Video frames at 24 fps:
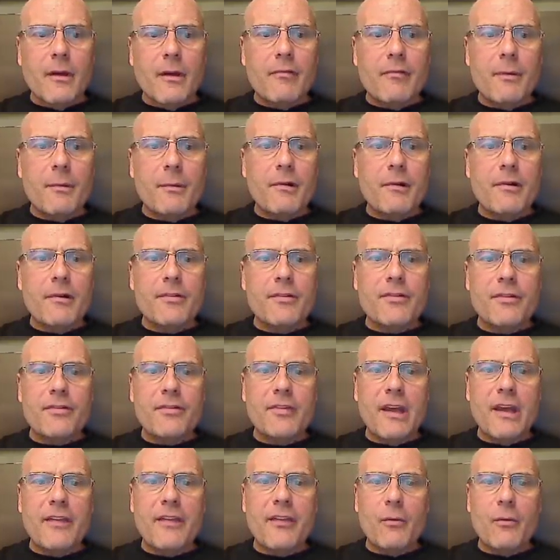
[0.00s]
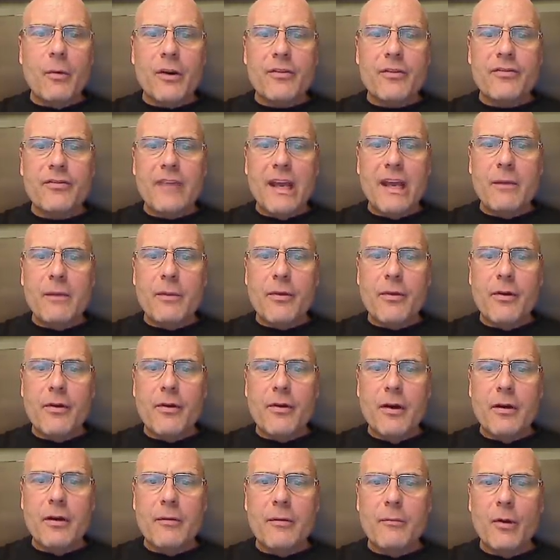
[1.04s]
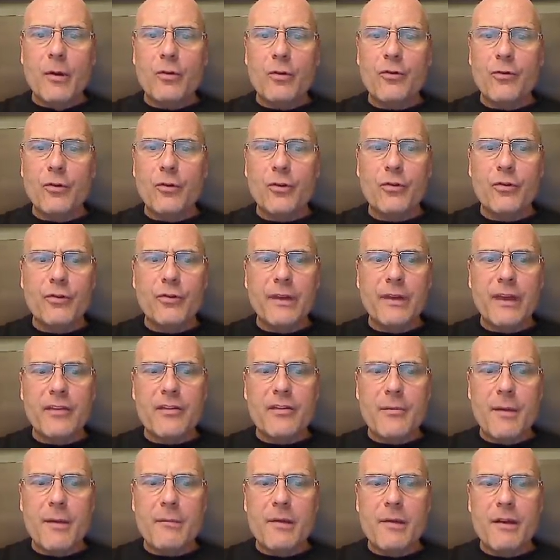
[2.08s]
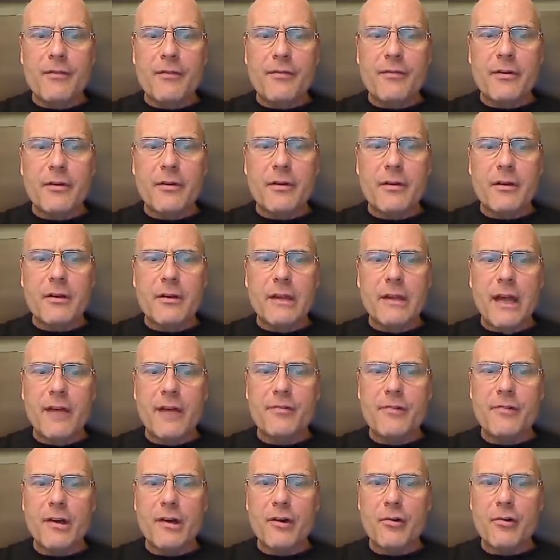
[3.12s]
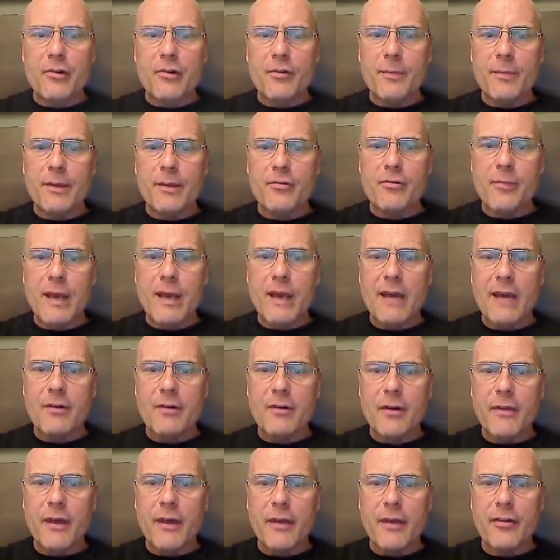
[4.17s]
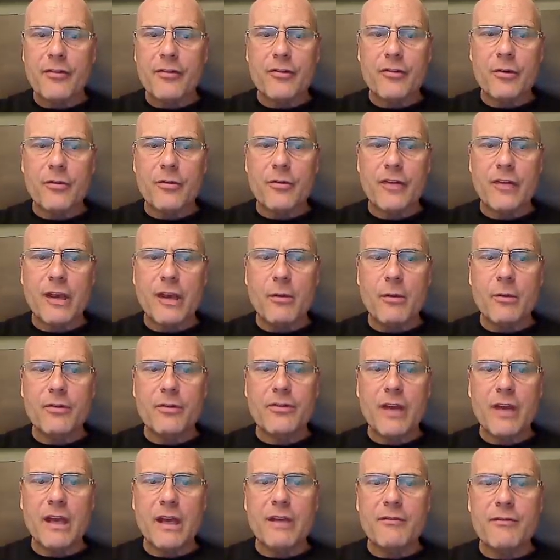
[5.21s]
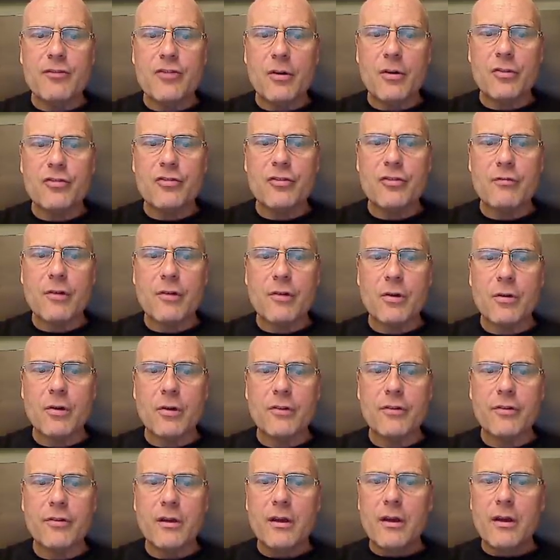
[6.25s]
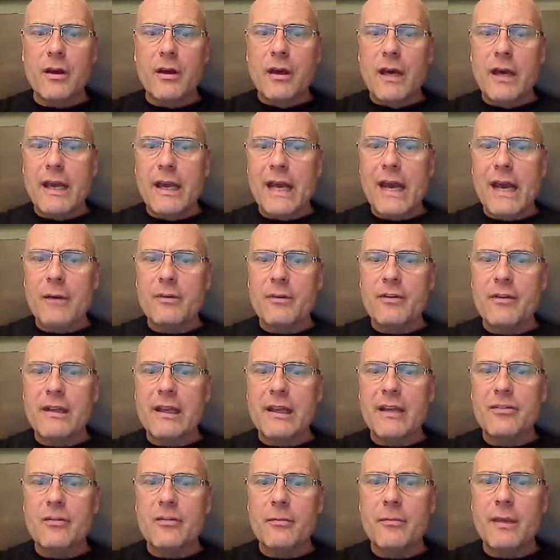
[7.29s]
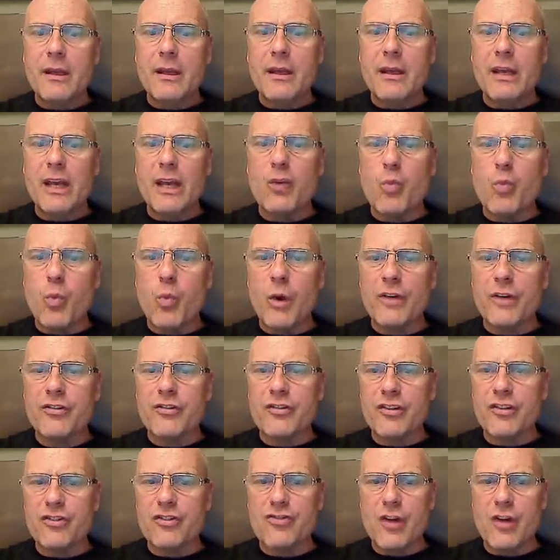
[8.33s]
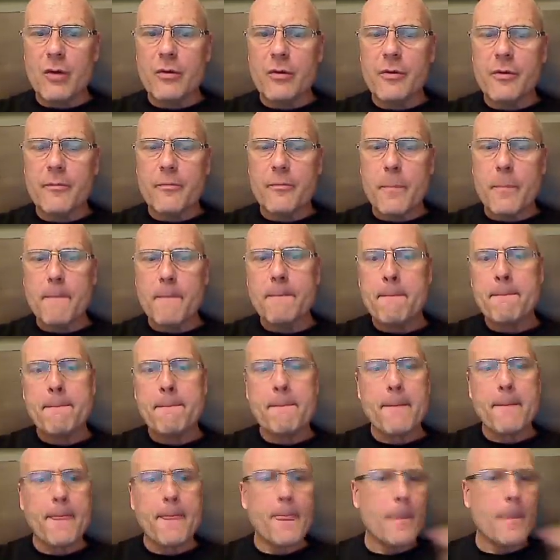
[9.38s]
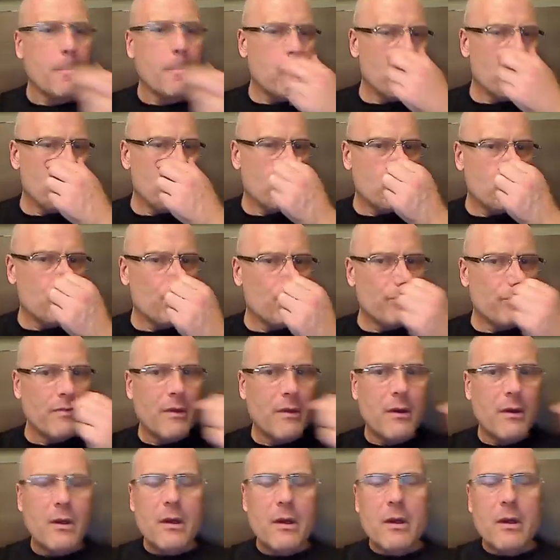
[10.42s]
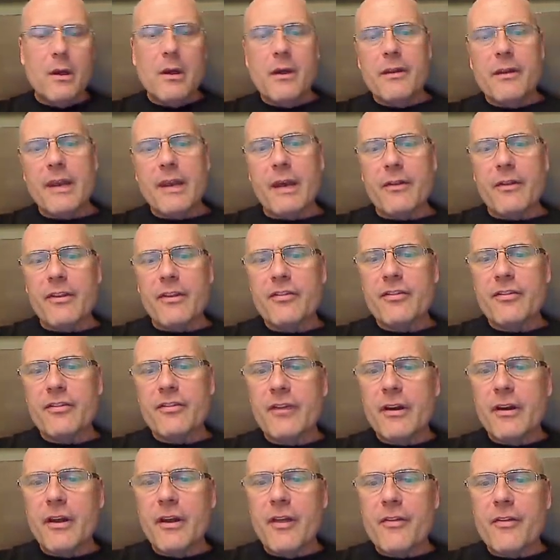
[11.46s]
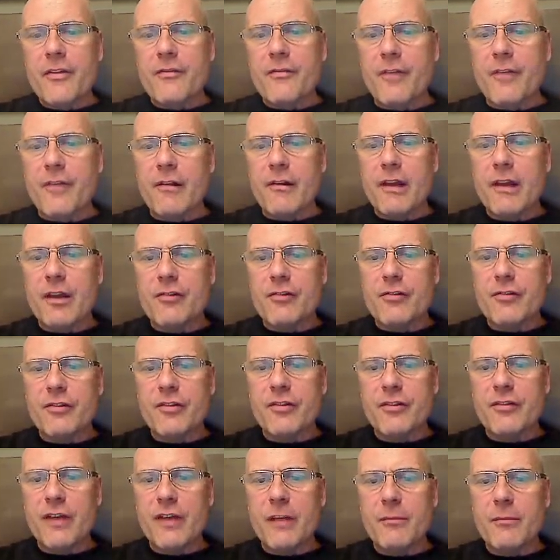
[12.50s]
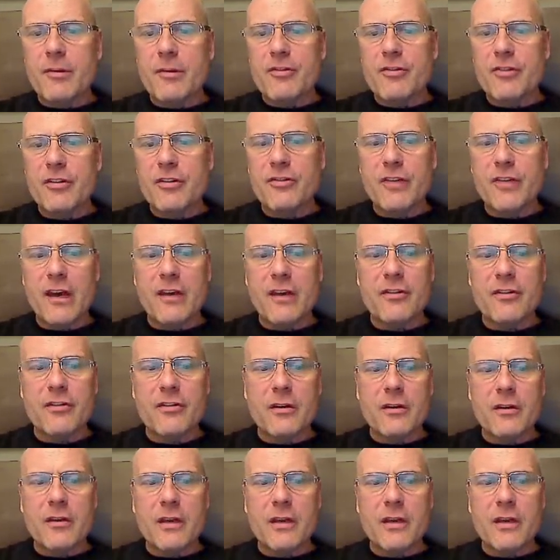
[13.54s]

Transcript: Ramirez said that what has stayed with her most forcefully is the memory of laughter at her expense from Kavanaugh and the other students. "It was kind of a joke," she recalled. "And now it's clear to me it wasn't a joke." Now, this is another very interesting statement. She says,